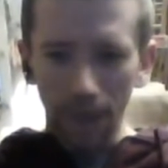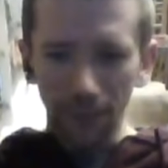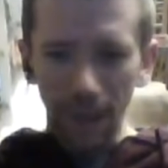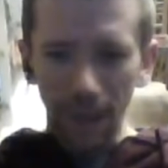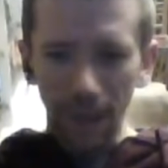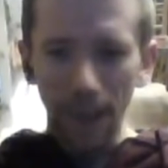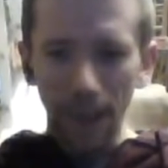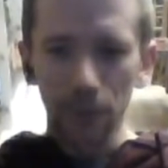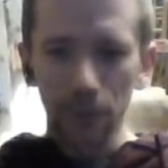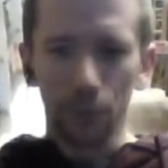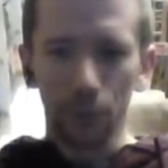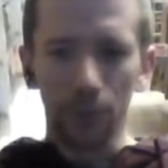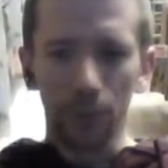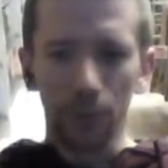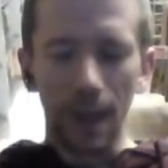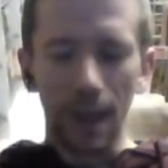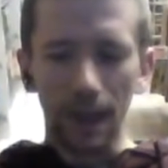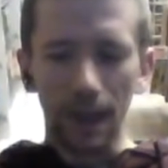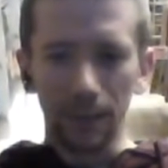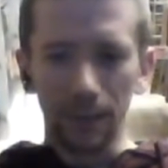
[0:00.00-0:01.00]
they ask for
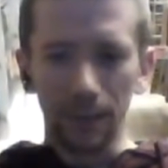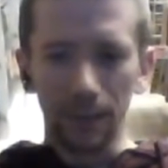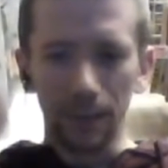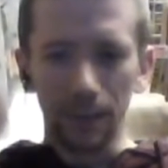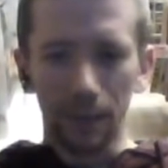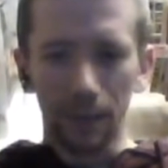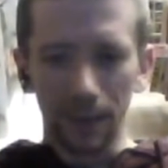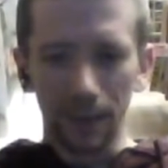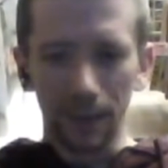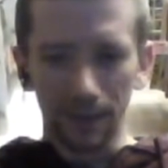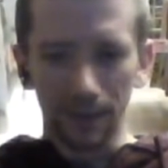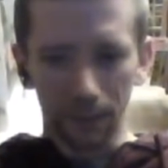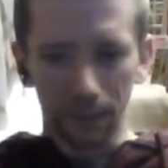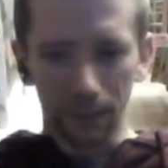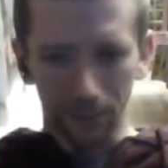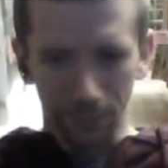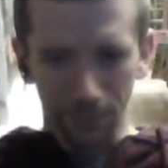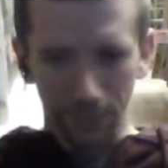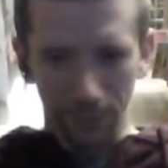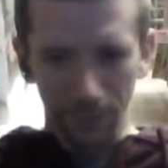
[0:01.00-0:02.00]
that, and then they buy ten other
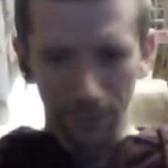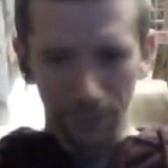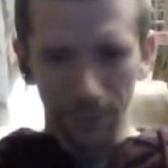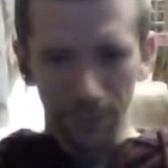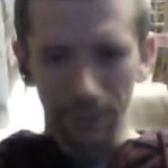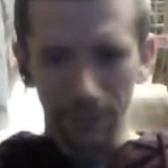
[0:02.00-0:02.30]
things.